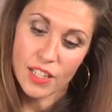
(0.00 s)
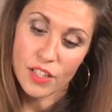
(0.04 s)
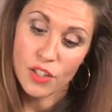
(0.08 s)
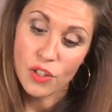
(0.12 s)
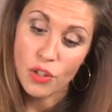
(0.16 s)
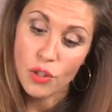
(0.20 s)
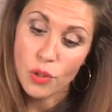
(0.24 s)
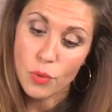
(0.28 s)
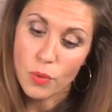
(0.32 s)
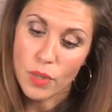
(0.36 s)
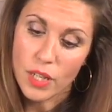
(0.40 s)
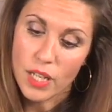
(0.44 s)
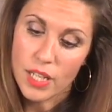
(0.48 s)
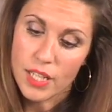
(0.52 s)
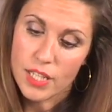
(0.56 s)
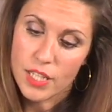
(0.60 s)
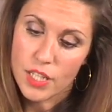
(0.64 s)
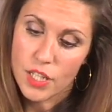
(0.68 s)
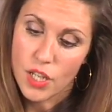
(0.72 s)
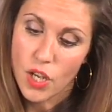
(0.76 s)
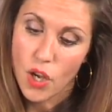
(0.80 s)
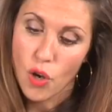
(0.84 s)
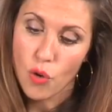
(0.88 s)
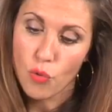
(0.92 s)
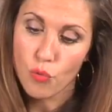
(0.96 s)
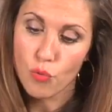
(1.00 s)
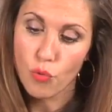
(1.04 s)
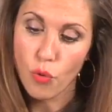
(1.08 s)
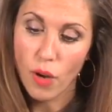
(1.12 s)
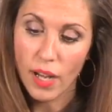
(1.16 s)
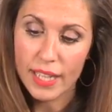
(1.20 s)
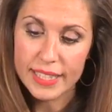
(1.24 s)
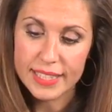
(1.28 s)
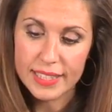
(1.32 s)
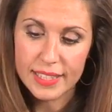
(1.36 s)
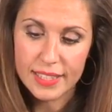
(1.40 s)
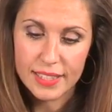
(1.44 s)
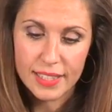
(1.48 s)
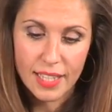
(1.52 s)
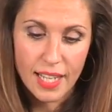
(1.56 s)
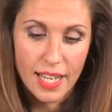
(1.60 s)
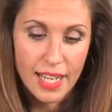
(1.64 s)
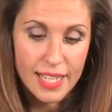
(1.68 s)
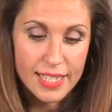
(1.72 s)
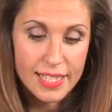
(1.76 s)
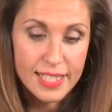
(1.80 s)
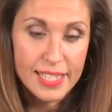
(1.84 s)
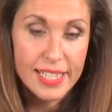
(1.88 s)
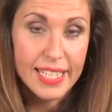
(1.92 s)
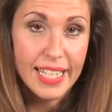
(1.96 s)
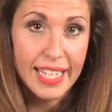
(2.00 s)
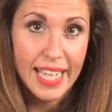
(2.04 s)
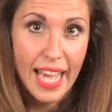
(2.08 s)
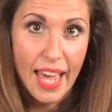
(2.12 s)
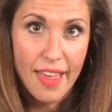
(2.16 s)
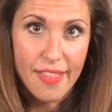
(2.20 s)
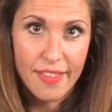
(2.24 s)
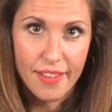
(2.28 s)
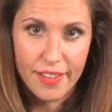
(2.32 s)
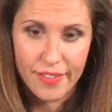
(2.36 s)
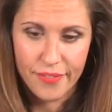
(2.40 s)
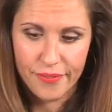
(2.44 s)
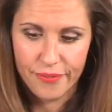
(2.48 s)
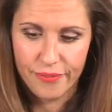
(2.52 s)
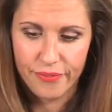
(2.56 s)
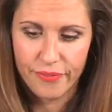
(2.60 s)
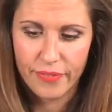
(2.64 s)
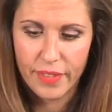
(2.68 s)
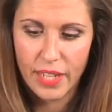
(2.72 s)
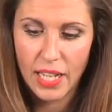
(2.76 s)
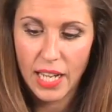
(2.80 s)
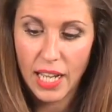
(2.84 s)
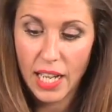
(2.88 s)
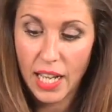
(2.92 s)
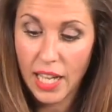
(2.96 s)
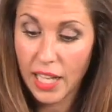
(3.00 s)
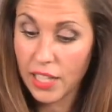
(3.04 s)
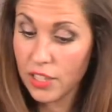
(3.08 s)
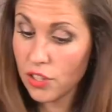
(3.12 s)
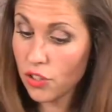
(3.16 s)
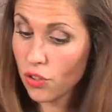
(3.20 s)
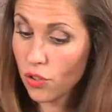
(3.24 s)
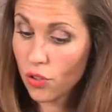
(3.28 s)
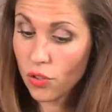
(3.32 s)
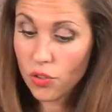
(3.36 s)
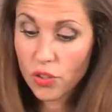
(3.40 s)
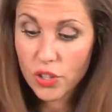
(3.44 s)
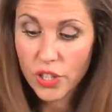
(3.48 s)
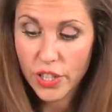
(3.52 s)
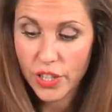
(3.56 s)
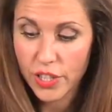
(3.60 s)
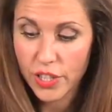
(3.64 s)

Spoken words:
in other words, right sides together. And all you're